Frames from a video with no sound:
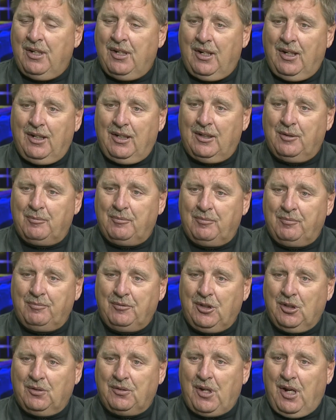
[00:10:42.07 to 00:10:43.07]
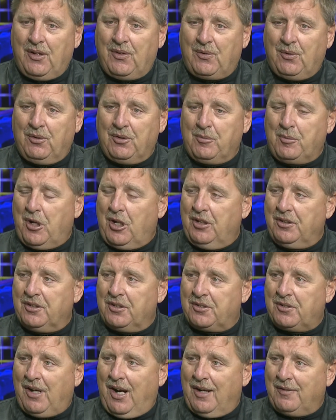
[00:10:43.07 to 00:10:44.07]
not throw the ball into
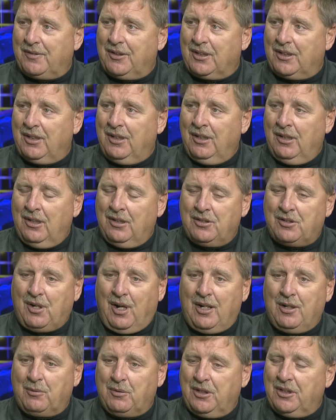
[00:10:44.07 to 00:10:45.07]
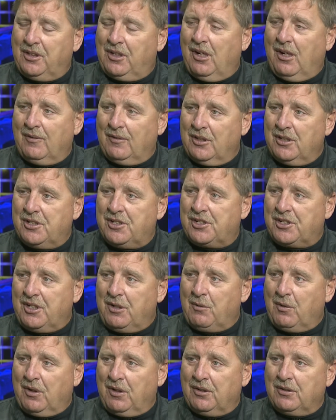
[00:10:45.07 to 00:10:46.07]
traffic, try and read coverage, see
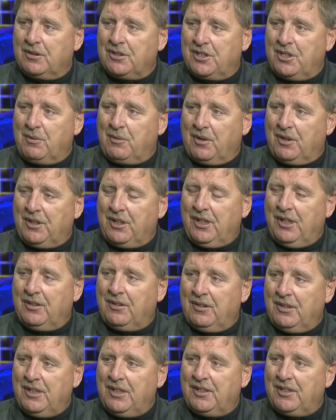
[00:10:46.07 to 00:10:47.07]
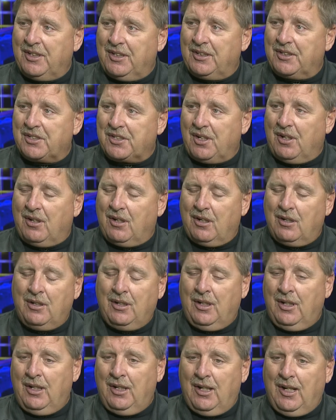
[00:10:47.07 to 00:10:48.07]
where the underneath things are,
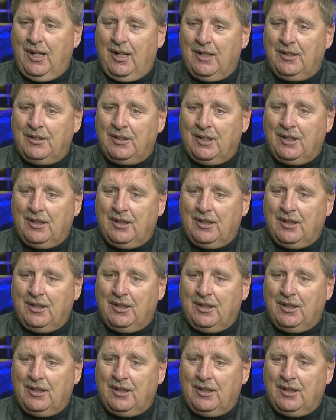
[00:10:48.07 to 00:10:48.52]
and